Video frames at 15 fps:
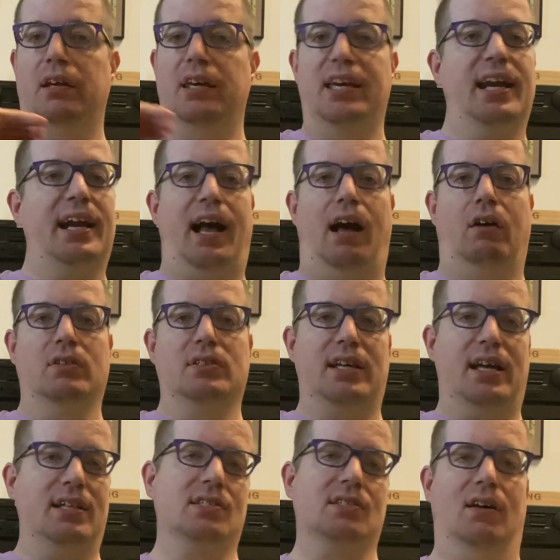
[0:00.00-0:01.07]
In and out,
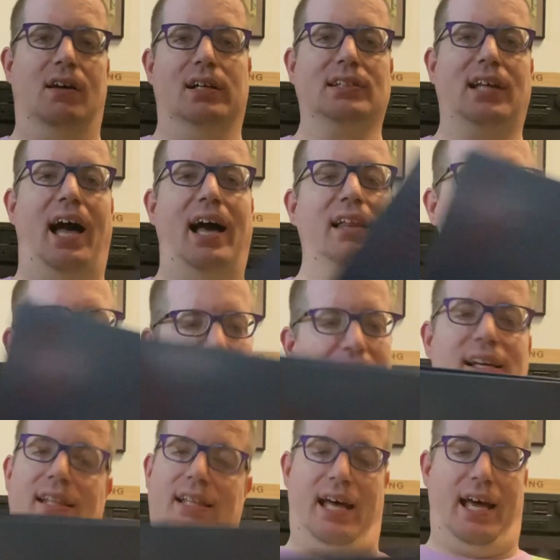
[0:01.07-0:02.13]
10 songs. I
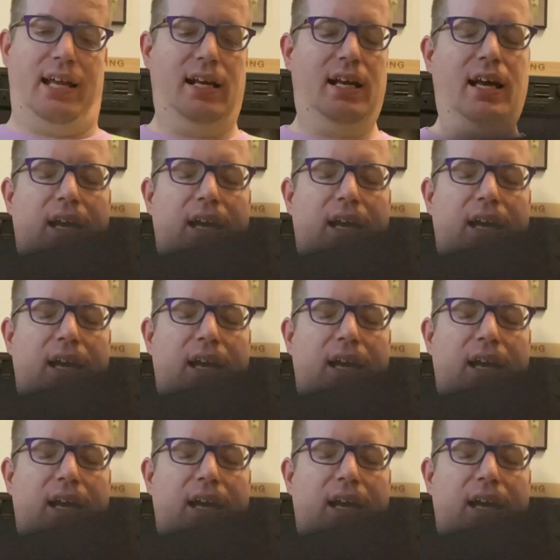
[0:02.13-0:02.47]
like that.